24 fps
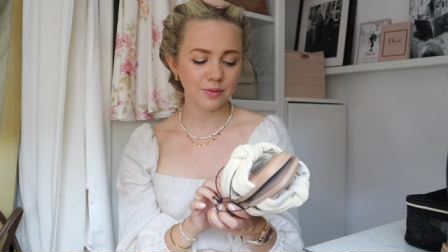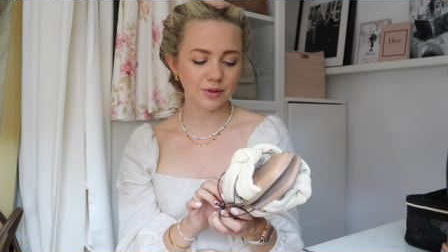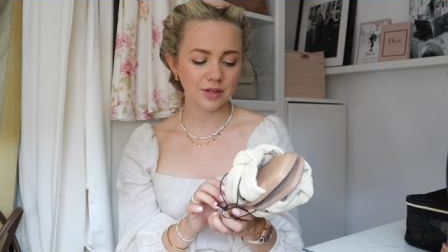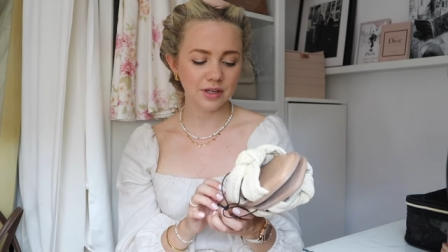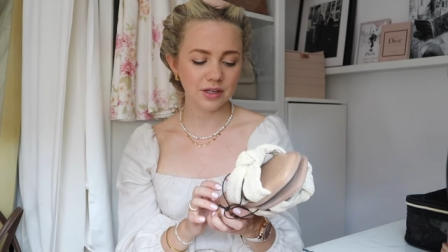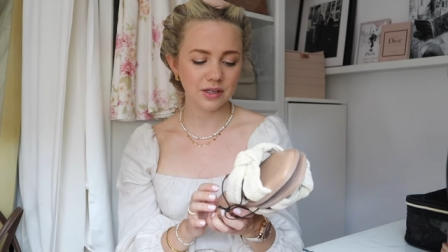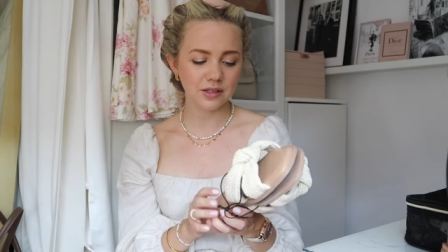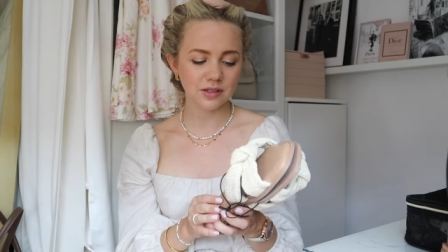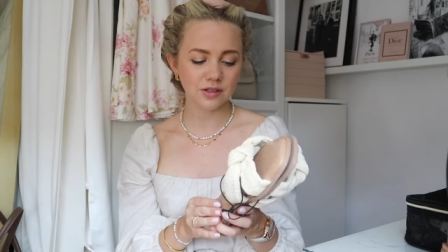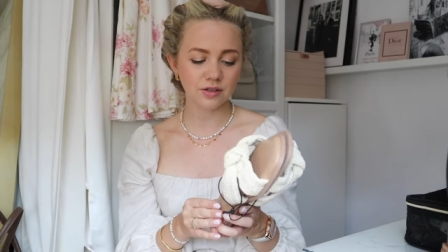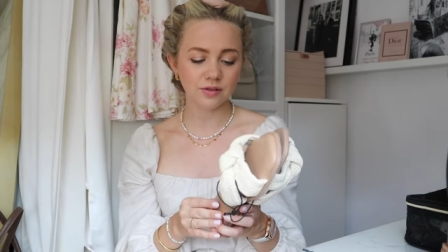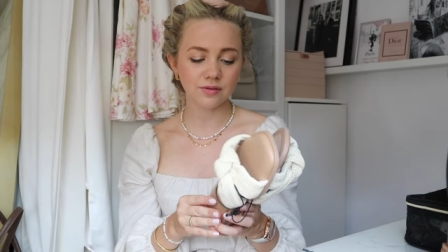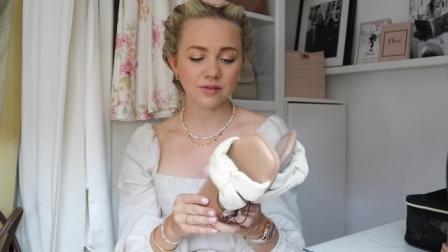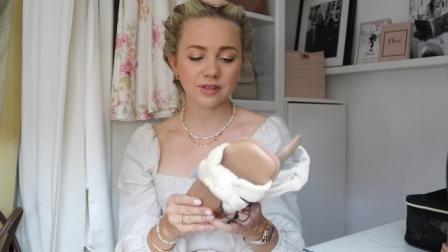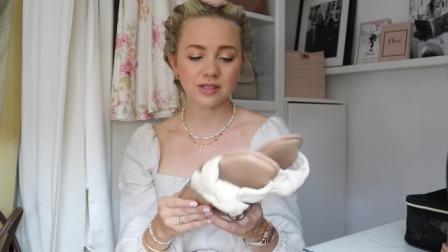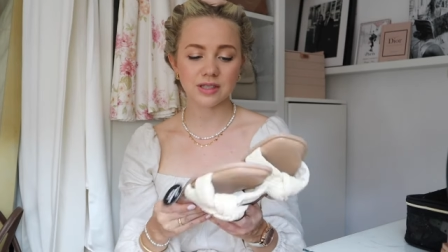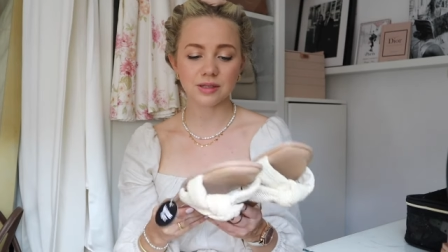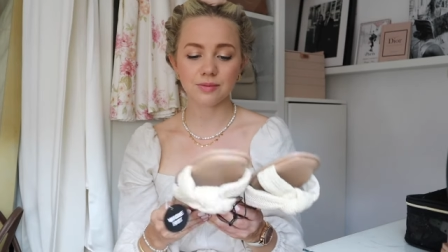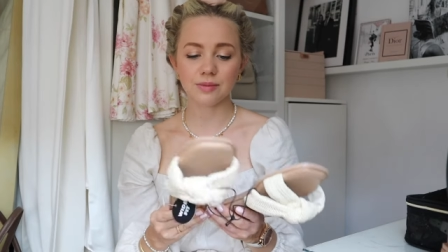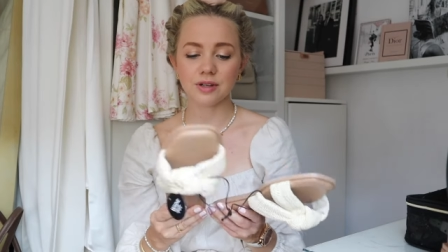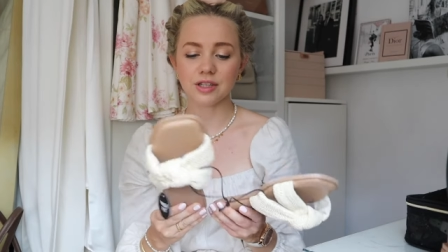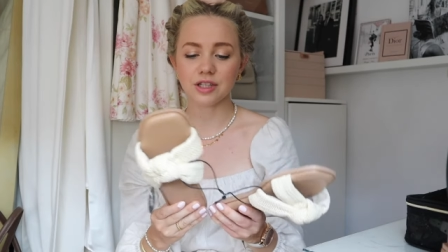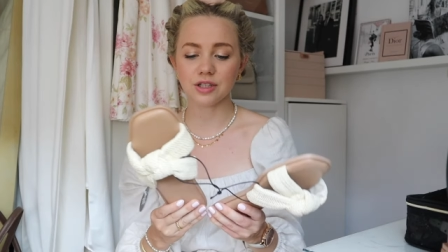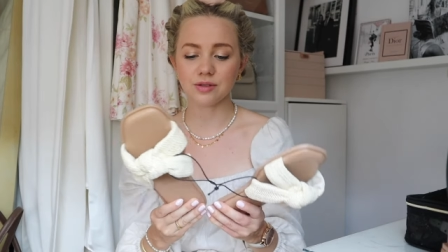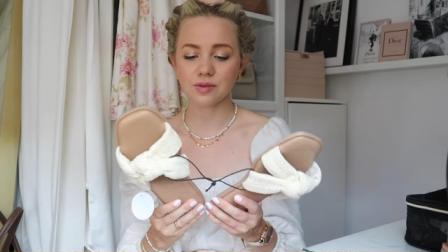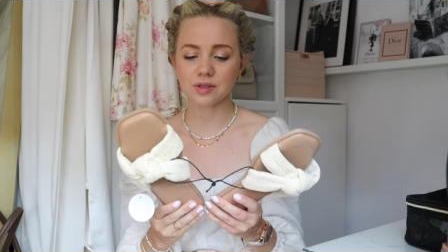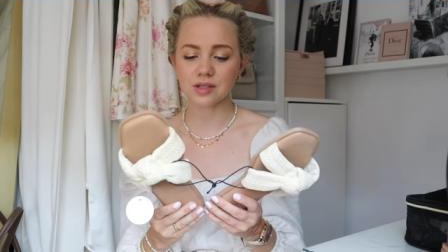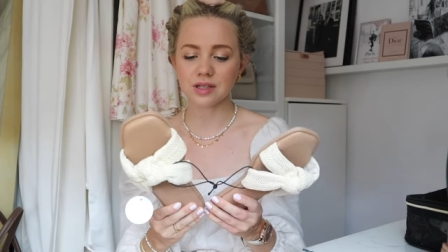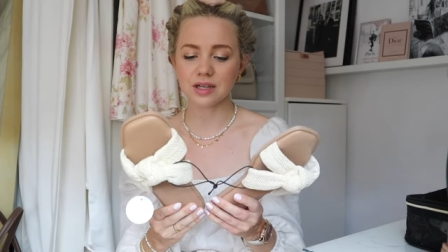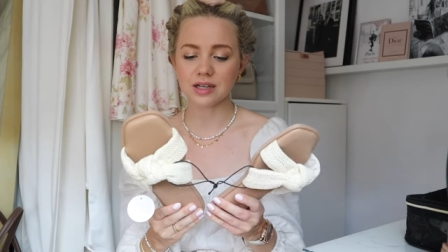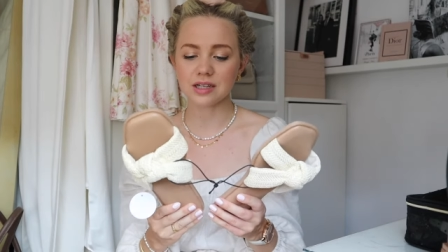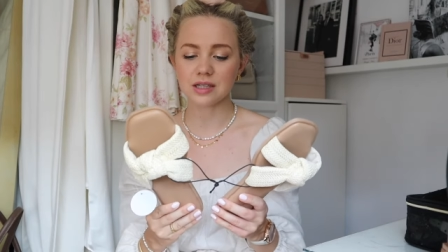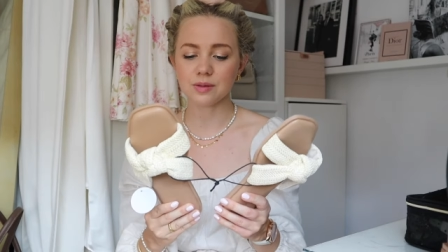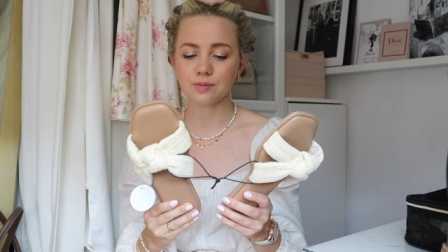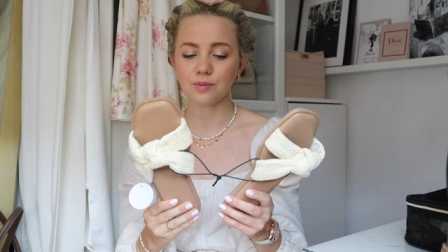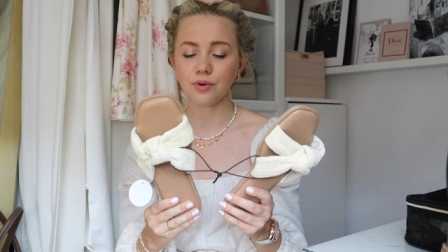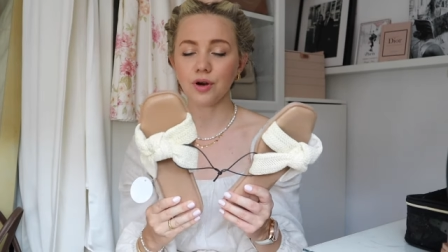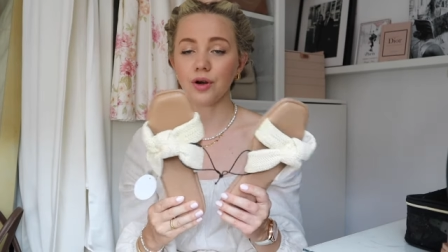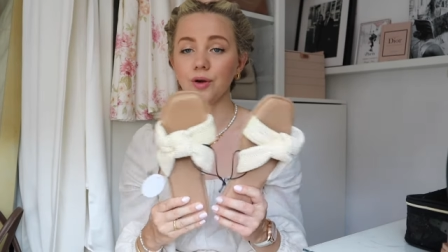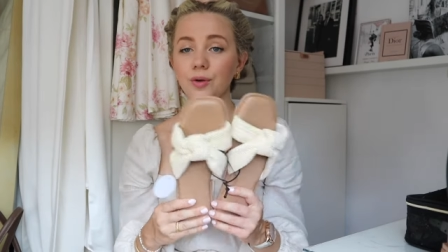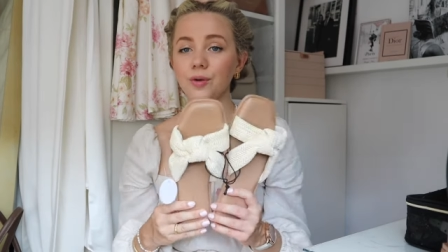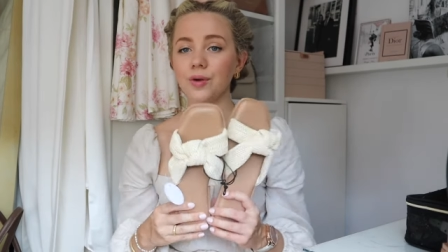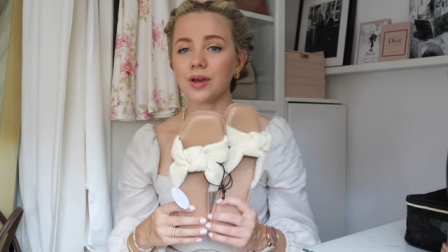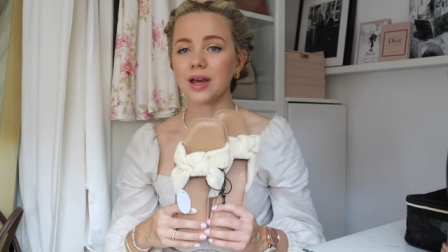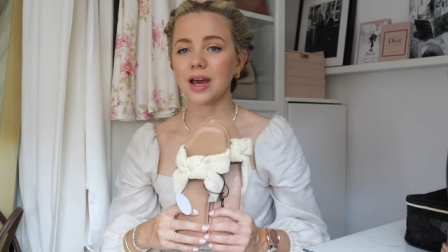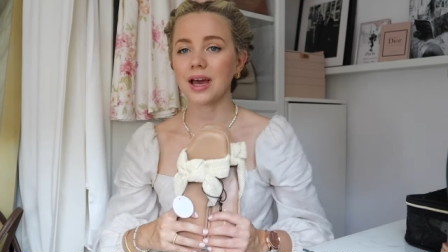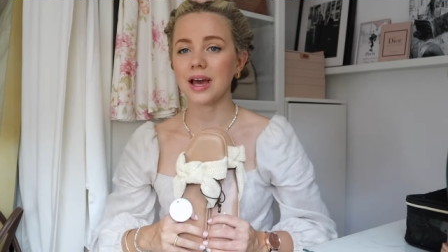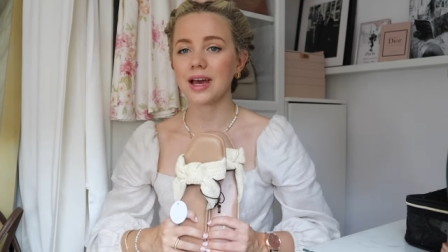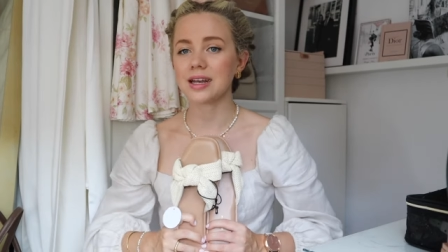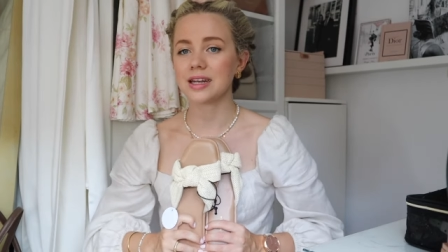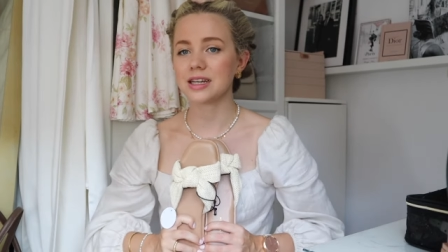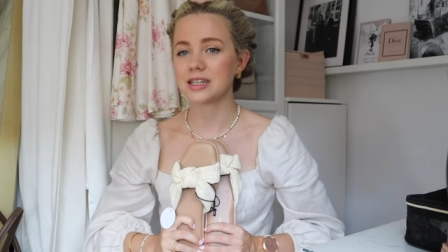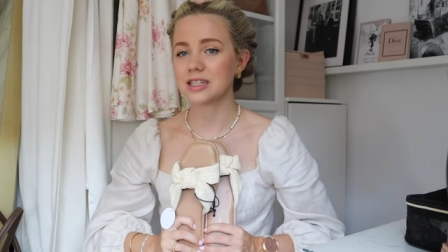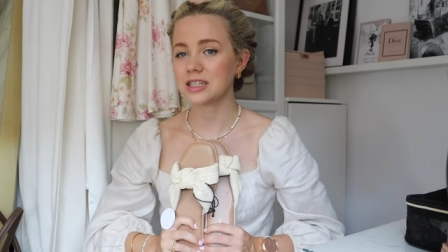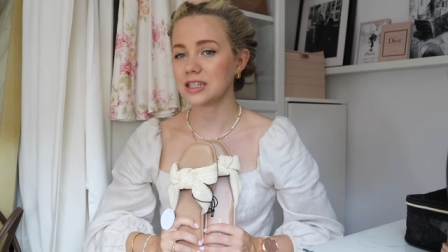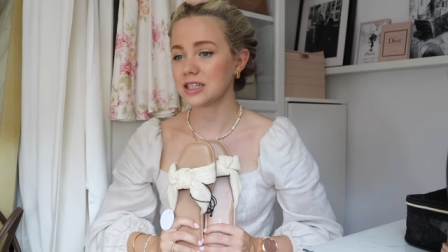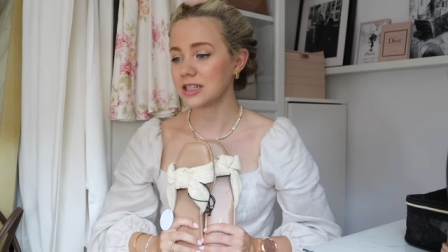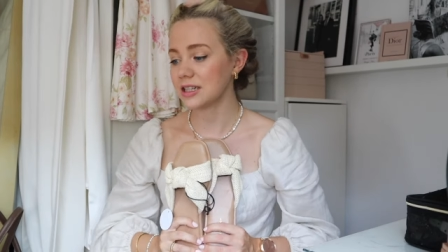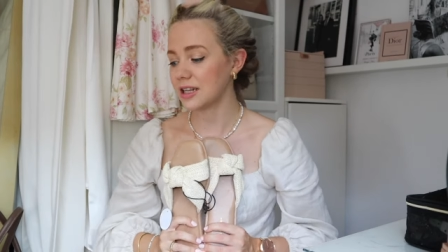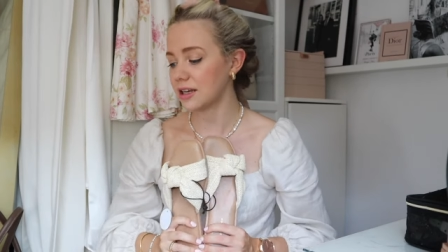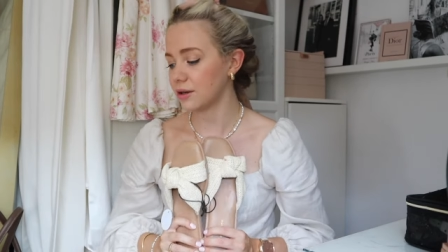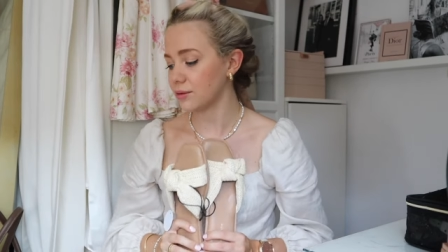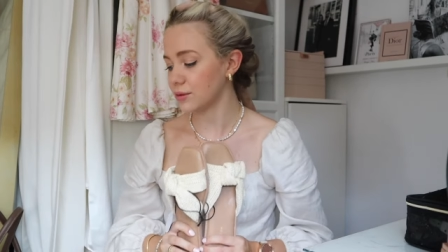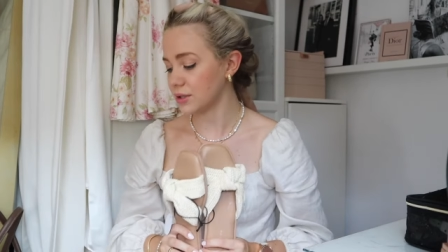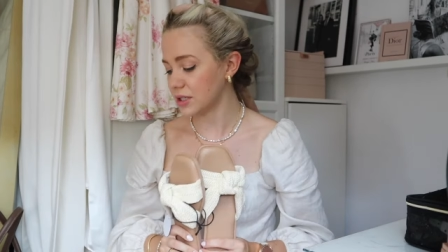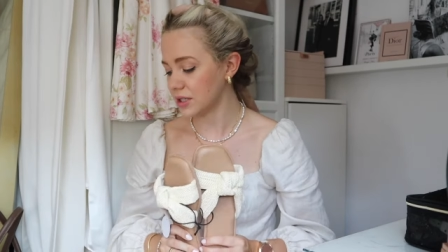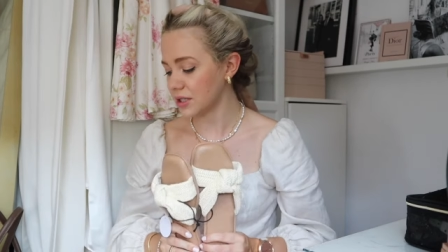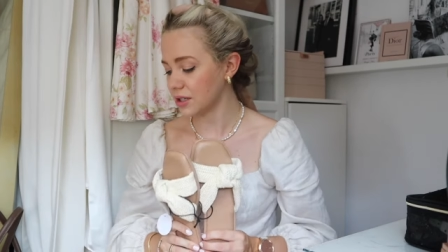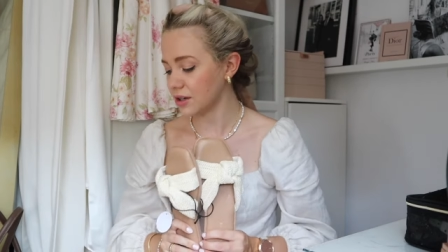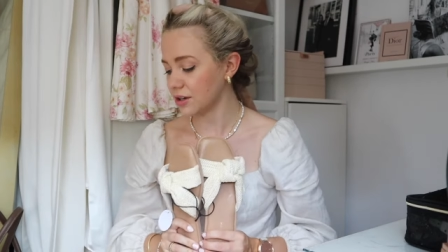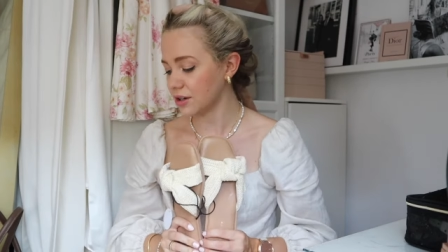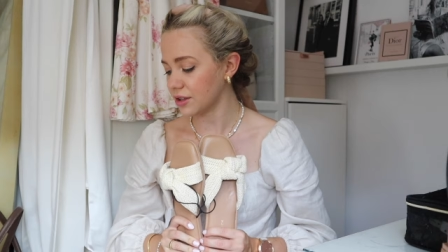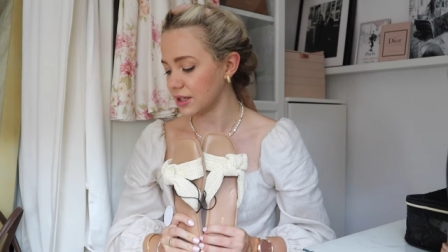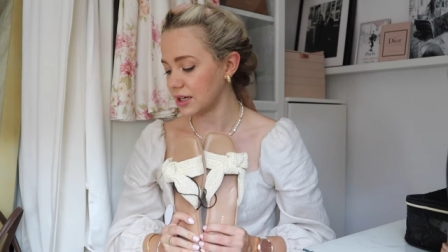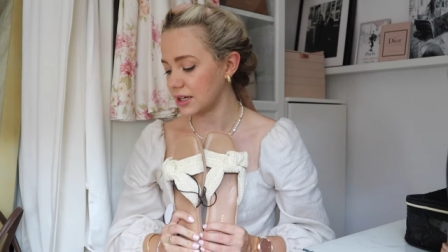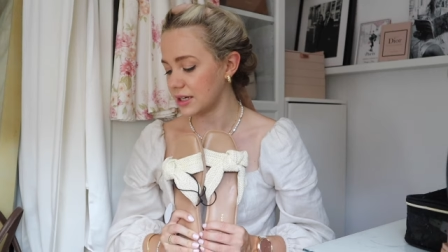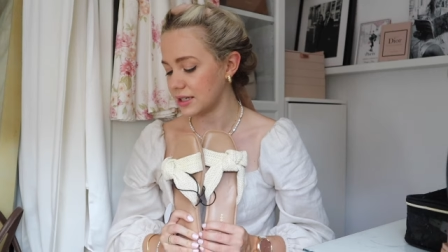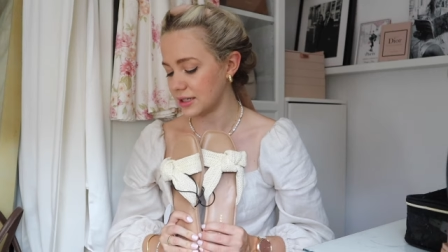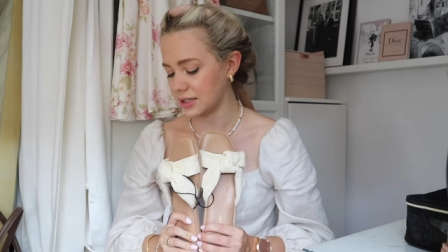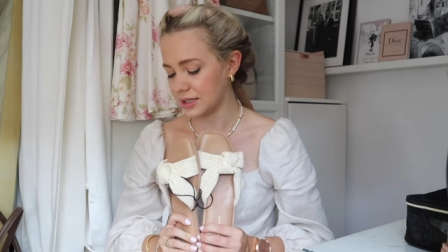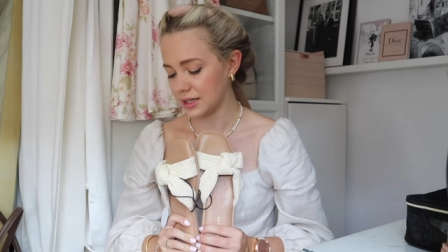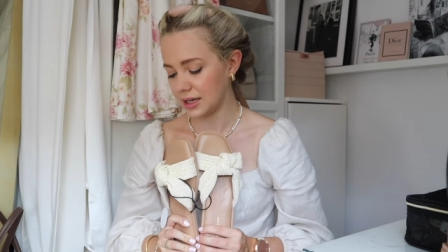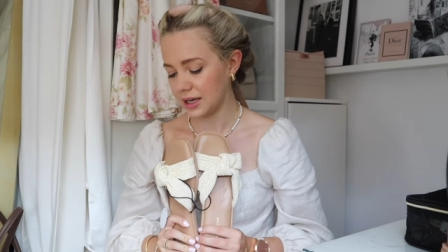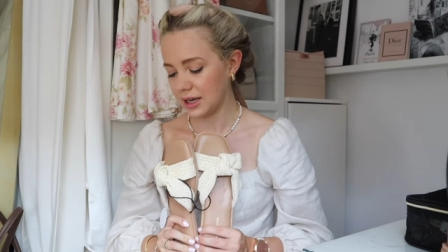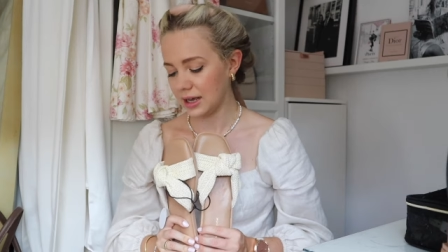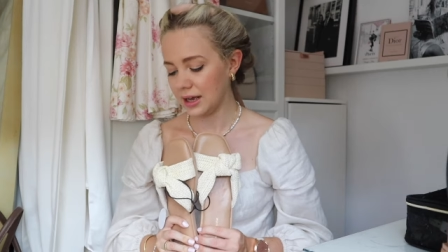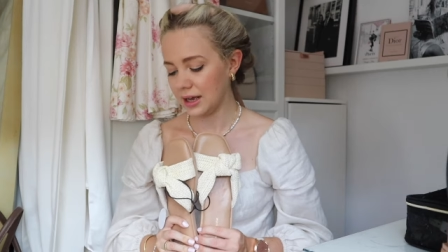because obviously my dune slides broke, and until they restock these,